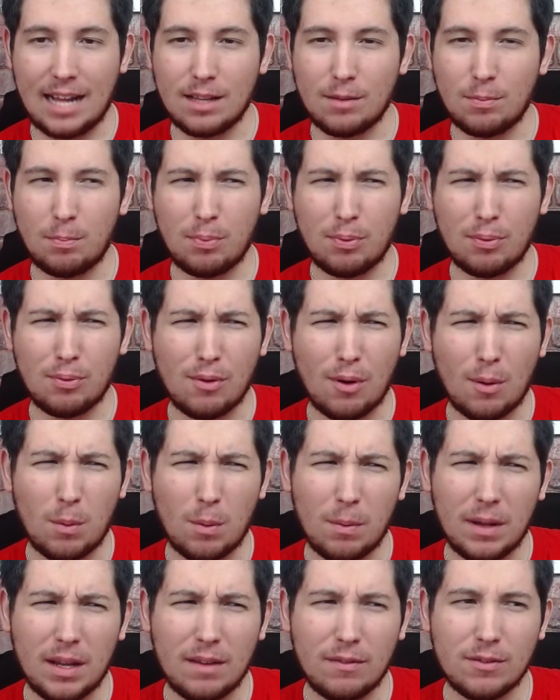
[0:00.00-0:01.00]

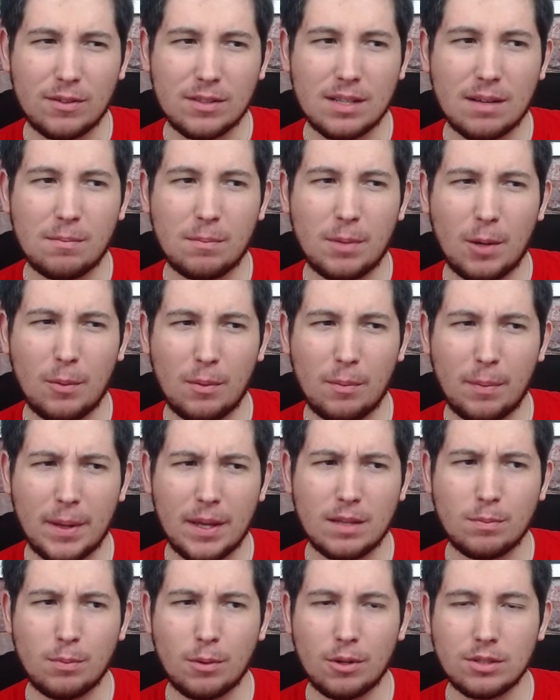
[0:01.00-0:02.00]
probably for some people
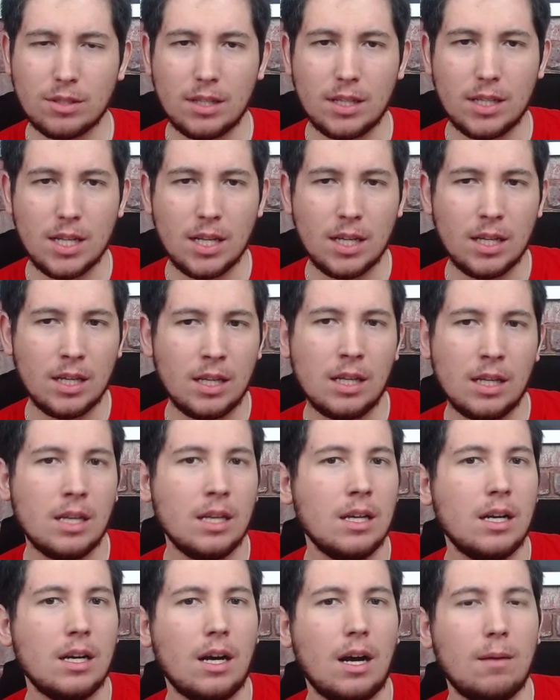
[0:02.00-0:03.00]
Pierce Brosnan.
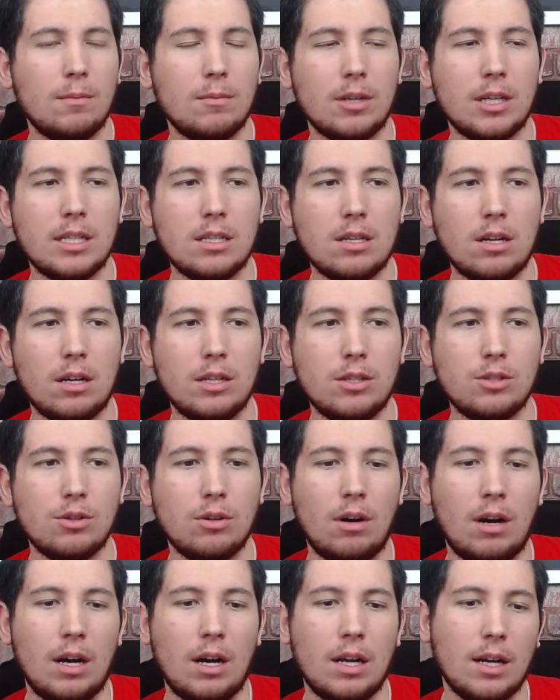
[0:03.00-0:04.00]
I'm not entirely
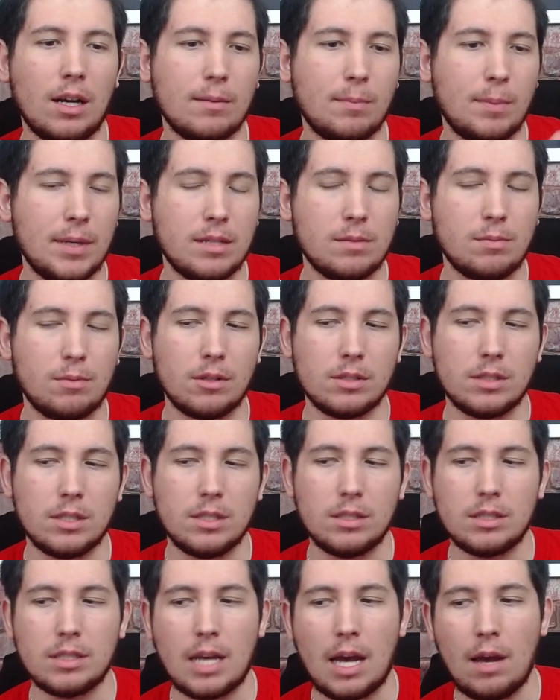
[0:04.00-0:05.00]
sure. I like Pierce
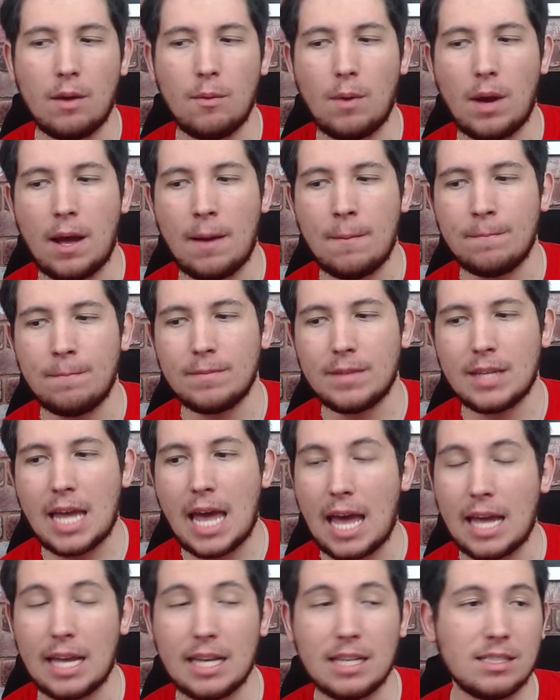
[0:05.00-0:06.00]
Brosnan, so
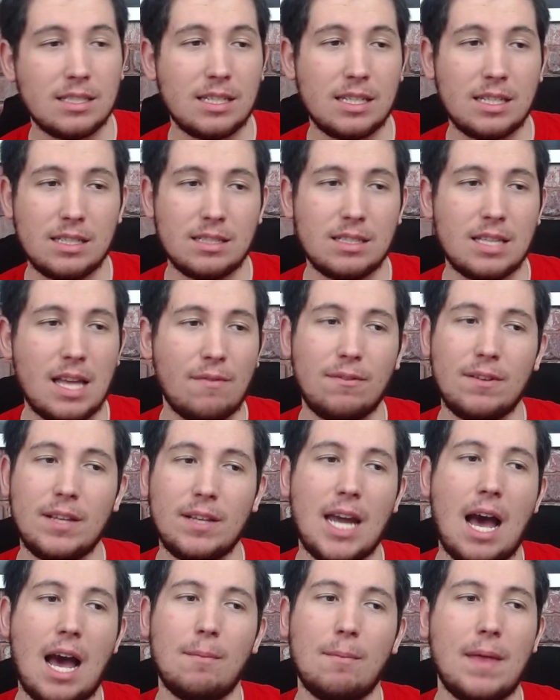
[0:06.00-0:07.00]
he's
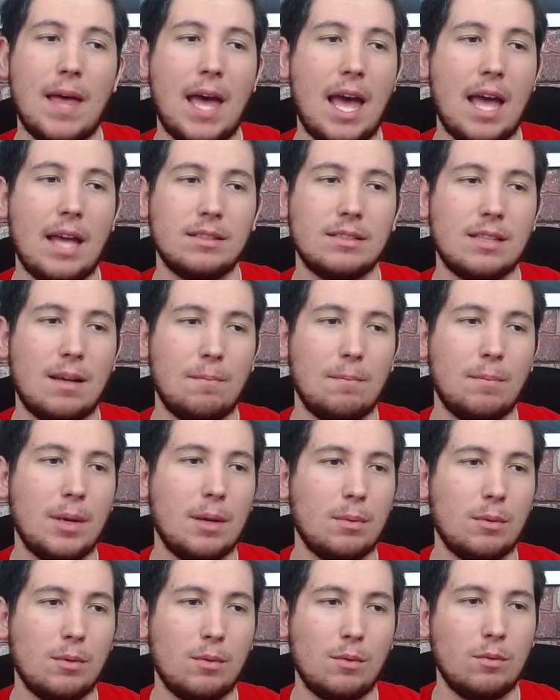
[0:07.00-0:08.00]
definitely up there. Some
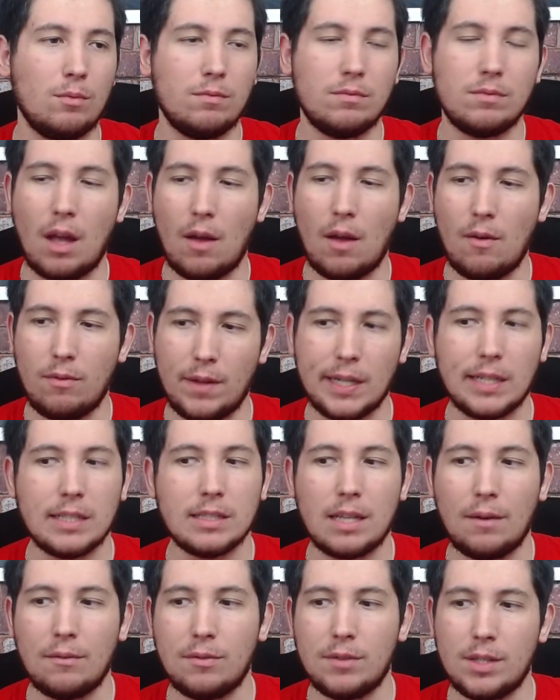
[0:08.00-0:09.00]
people don't think he's
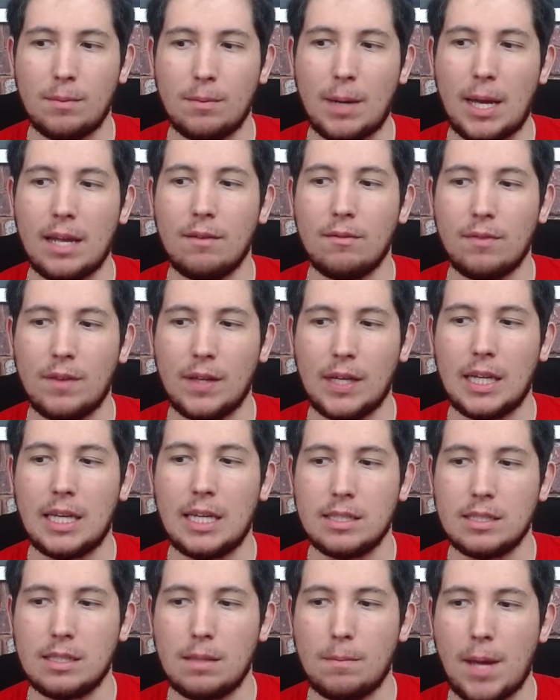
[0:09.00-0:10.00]
up for debate and think he
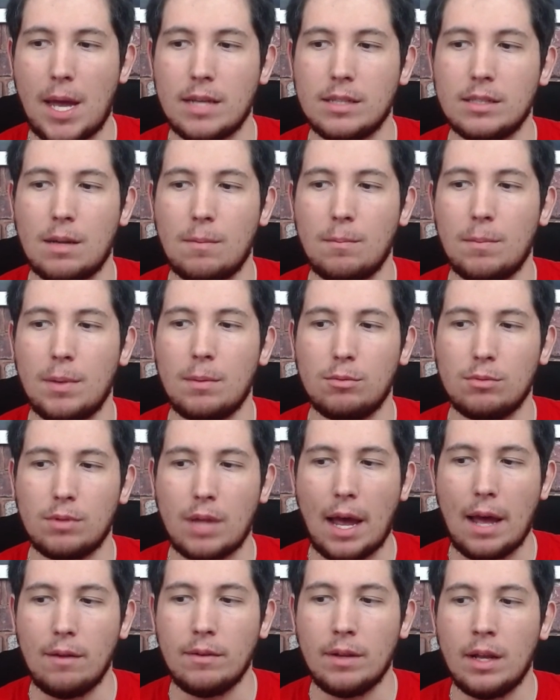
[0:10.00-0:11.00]
is the best. Some people
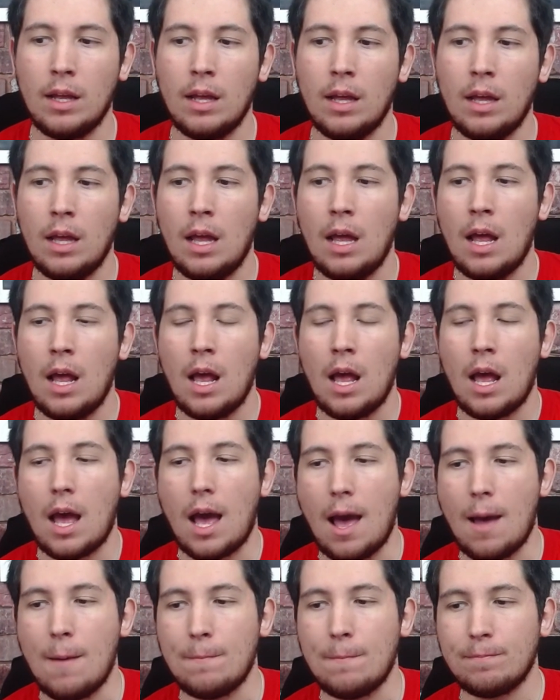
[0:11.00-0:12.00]

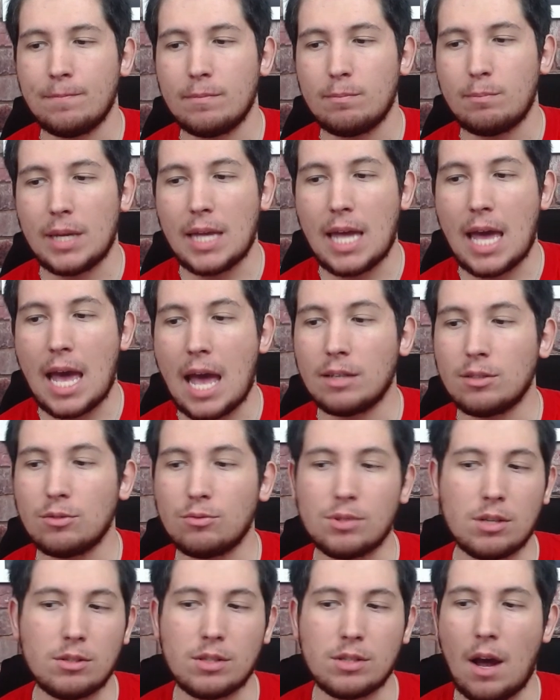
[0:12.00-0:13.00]
don't. But yeah, he's
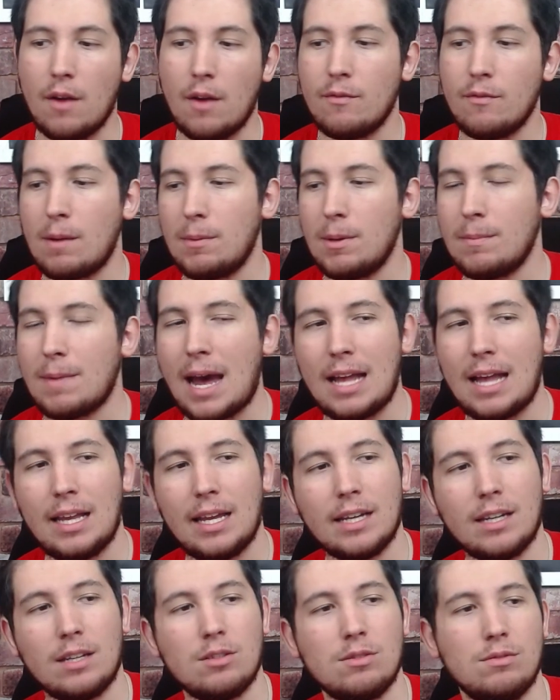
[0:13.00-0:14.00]
also starring Rami
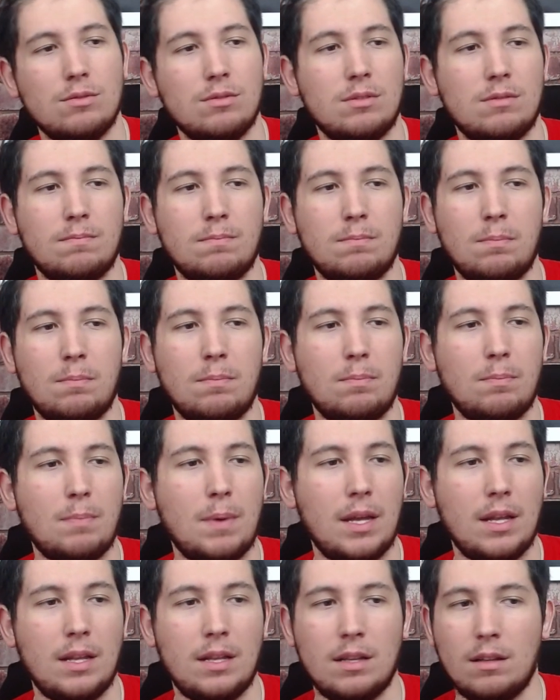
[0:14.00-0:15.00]
Malek, who's
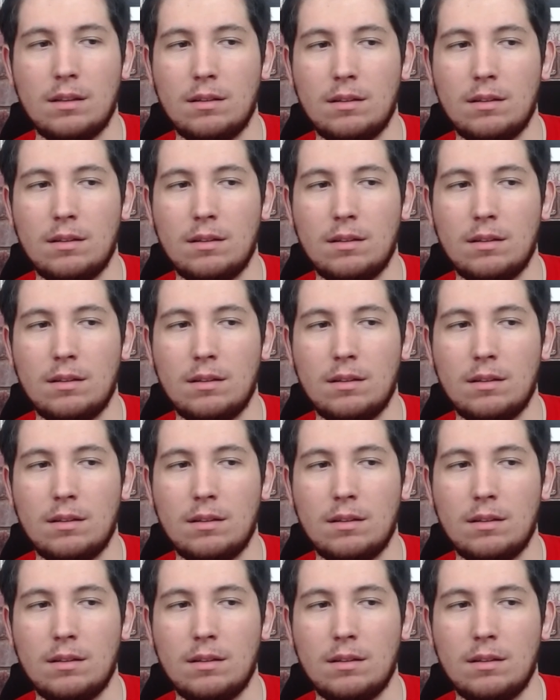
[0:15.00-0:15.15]
been